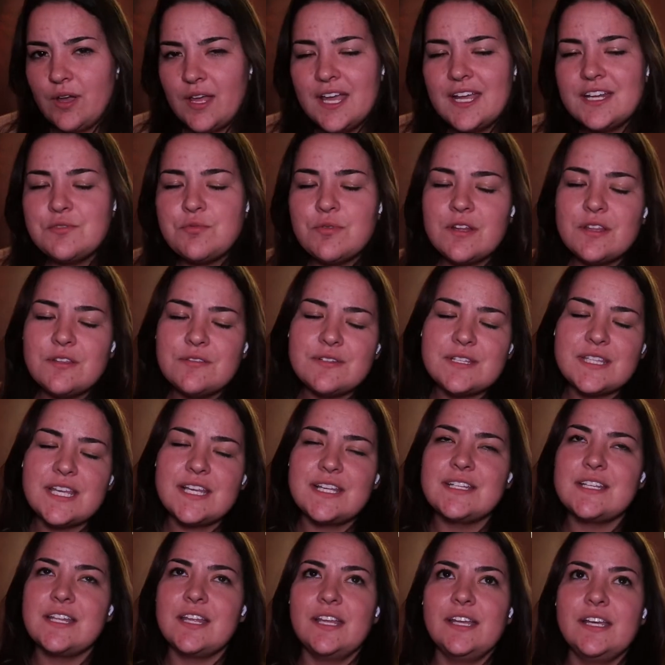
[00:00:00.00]
It's one of those
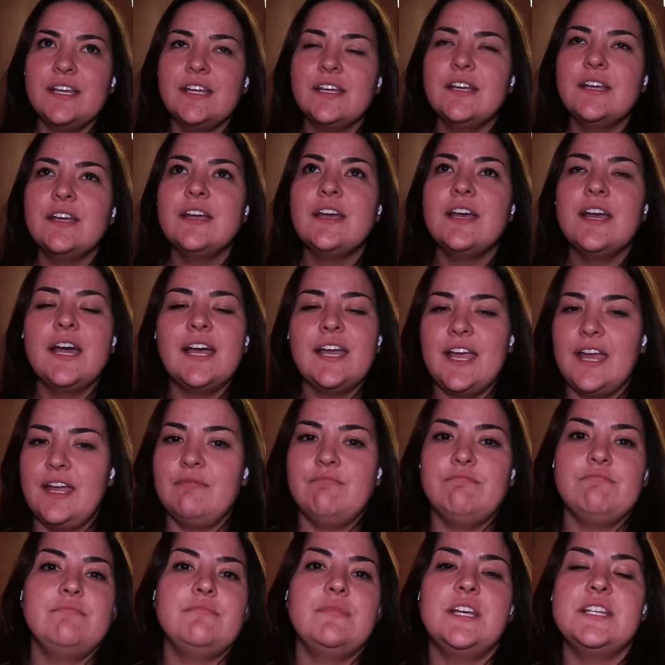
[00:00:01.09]
things that, like, again,